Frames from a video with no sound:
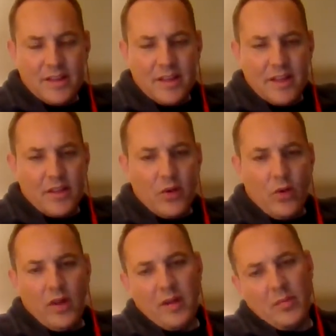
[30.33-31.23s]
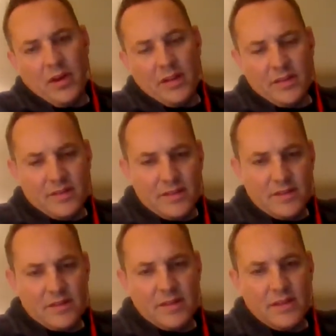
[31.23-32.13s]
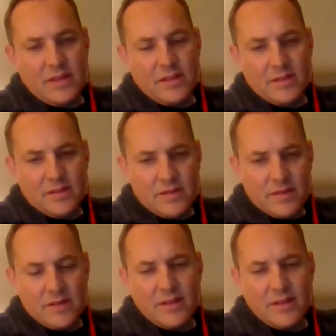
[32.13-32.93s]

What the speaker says: And the null hypothesis is